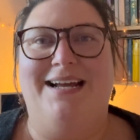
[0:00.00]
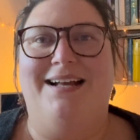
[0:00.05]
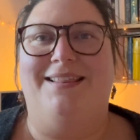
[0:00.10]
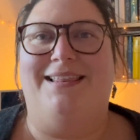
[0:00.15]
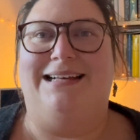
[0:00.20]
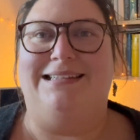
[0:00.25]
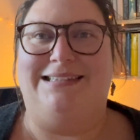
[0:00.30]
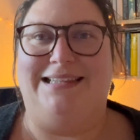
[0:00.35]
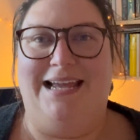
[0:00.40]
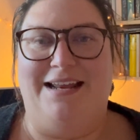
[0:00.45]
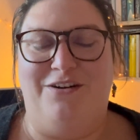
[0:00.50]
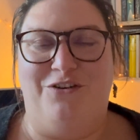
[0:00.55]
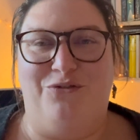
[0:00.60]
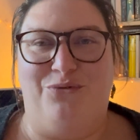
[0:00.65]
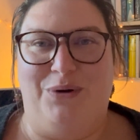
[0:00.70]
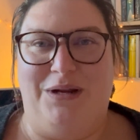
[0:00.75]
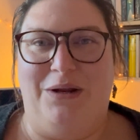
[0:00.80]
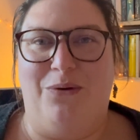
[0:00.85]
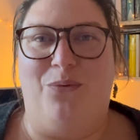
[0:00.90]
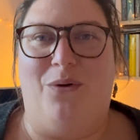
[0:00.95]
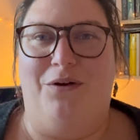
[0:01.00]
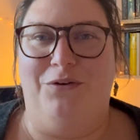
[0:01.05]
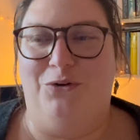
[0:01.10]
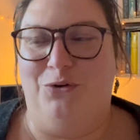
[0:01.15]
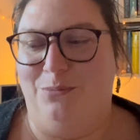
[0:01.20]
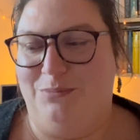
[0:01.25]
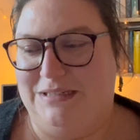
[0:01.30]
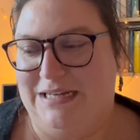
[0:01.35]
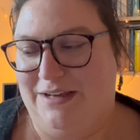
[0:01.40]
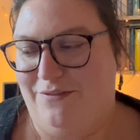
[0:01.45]
That's the end of week 1
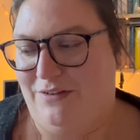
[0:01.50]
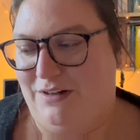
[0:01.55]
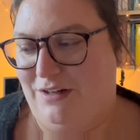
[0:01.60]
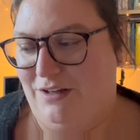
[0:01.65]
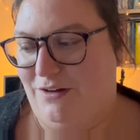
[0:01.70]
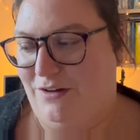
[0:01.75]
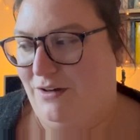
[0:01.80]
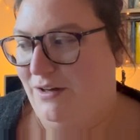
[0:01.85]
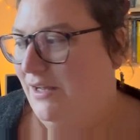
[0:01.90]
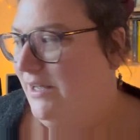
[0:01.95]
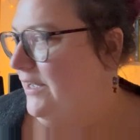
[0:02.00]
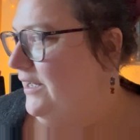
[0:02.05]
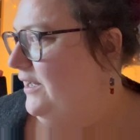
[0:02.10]
update video.